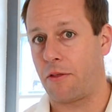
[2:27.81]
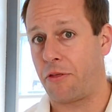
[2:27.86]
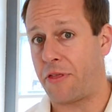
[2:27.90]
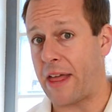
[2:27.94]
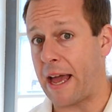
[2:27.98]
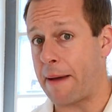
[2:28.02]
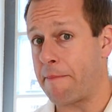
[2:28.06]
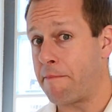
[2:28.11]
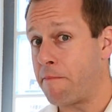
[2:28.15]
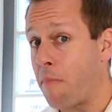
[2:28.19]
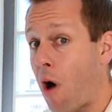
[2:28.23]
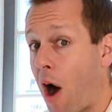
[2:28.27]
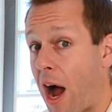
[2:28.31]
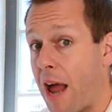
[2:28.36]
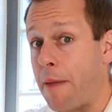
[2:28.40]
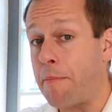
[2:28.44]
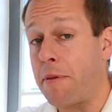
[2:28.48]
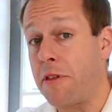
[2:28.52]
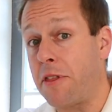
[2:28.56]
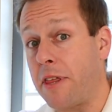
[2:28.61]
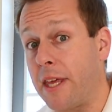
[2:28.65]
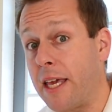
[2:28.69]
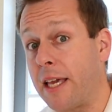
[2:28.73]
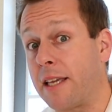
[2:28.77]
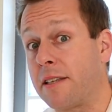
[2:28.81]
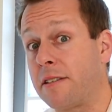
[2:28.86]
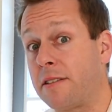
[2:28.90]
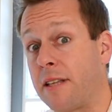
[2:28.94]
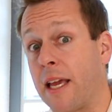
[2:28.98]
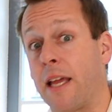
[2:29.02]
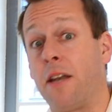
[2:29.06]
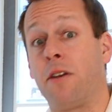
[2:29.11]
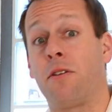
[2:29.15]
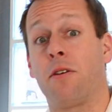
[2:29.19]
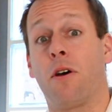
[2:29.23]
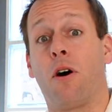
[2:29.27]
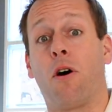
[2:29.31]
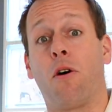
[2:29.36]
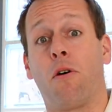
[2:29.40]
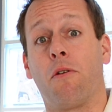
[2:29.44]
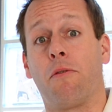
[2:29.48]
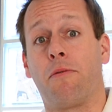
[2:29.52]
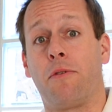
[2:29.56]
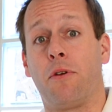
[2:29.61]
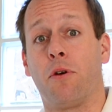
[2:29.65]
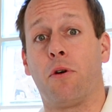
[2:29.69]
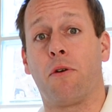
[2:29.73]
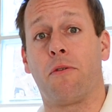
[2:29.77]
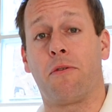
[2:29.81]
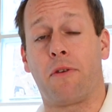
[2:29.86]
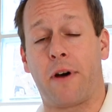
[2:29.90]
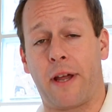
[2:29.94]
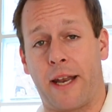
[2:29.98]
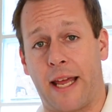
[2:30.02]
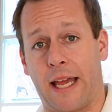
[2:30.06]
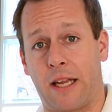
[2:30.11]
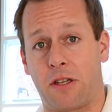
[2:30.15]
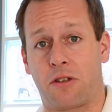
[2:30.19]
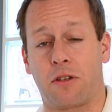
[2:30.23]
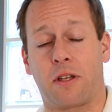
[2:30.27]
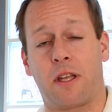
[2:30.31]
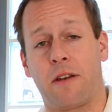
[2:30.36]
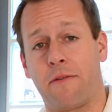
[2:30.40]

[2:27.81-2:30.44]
That might be the extent of your financial